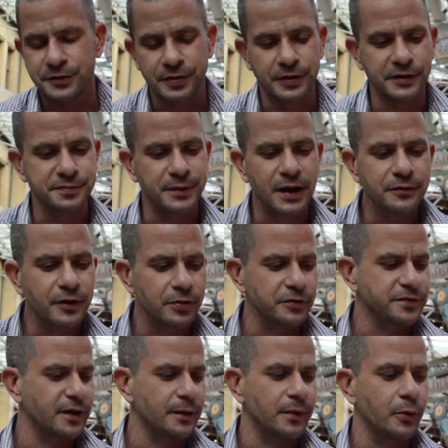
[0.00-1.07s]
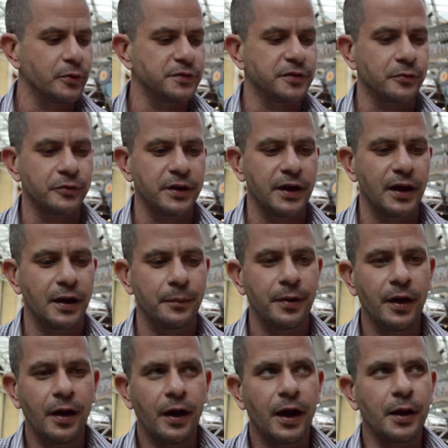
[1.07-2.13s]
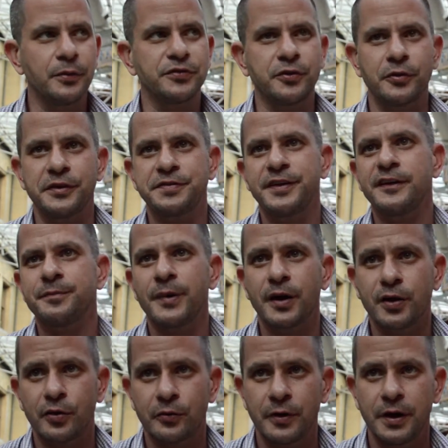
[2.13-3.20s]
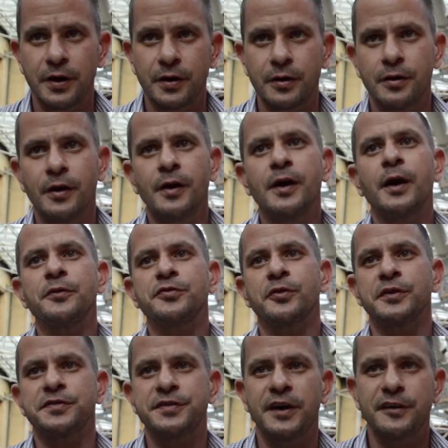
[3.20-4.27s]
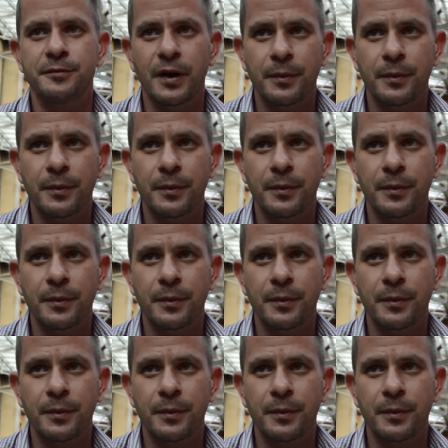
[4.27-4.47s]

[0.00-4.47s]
to this, but every other time I went to rehab, I was going to save my career, I was going to save my